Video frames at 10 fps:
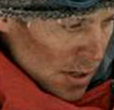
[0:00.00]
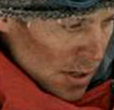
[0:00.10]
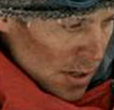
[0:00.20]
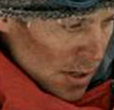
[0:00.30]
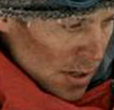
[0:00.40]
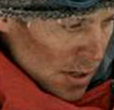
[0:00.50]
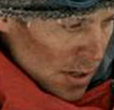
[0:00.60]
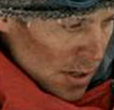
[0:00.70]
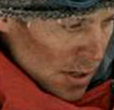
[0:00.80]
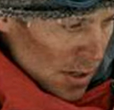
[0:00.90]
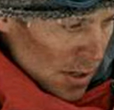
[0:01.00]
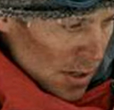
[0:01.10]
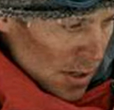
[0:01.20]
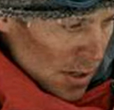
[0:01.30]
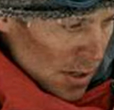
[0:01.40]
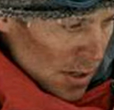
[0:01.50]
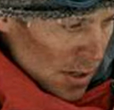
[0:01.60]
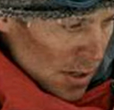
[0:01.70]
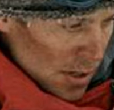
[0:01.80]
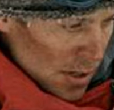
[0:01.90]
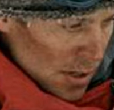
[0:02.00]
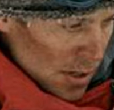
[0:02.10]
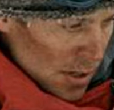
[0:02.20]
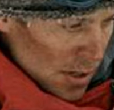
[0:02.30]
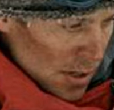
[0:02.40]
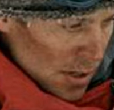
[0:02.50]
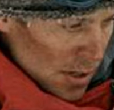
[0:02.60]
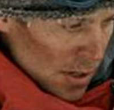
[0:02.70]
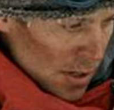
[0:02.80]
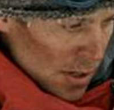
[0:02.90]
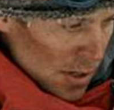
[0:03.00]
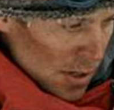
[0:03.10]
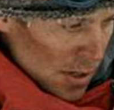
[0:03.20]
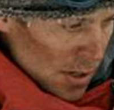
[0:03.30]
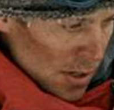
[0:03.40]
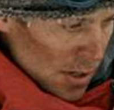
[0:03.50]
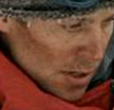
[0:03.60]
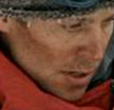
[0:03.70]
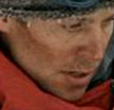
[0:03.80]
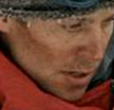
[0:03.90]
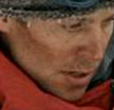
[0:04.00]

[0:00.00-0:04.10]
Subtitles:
The face doesn't move, so there is nothing to read.